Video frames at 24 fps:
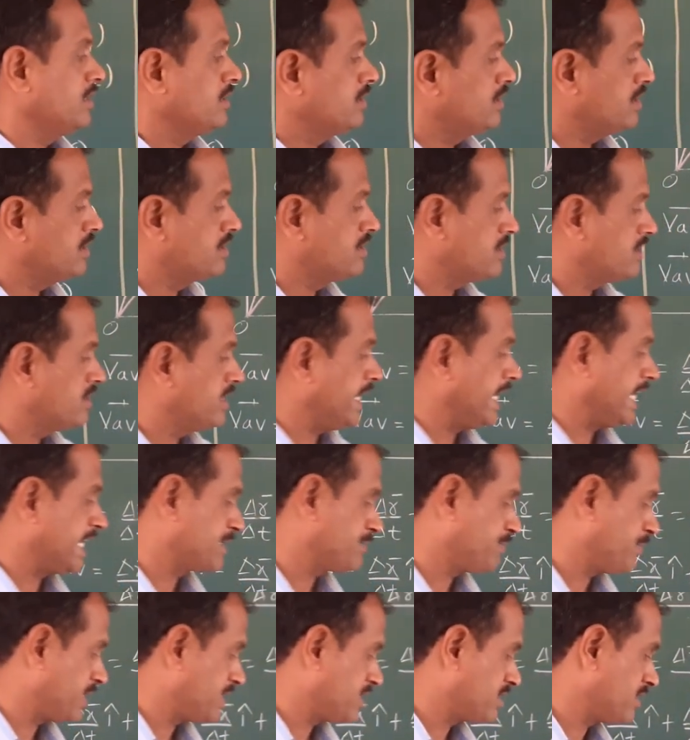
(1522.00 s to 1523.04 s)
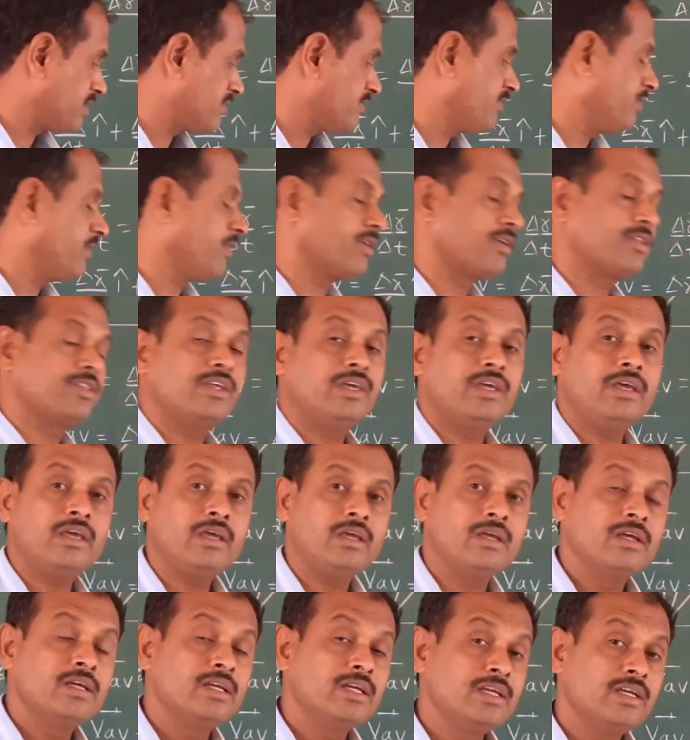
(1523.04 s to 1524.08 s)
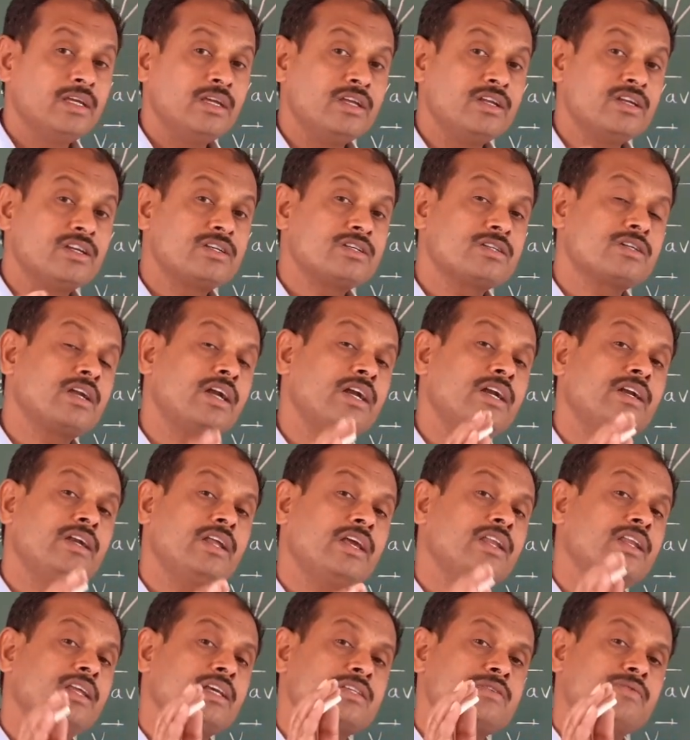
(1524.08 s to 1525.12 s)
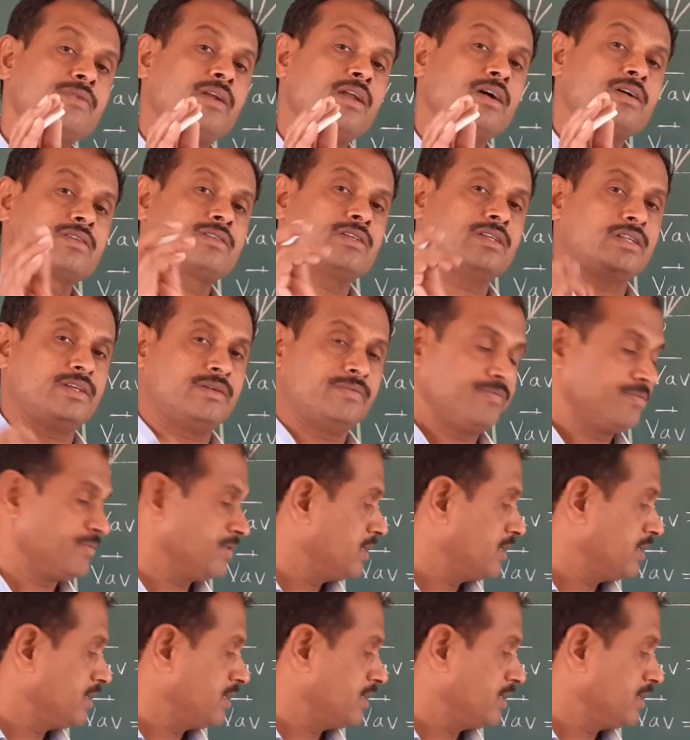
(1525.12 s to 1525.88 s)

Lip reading: This is the expression for the instantaneous velocity.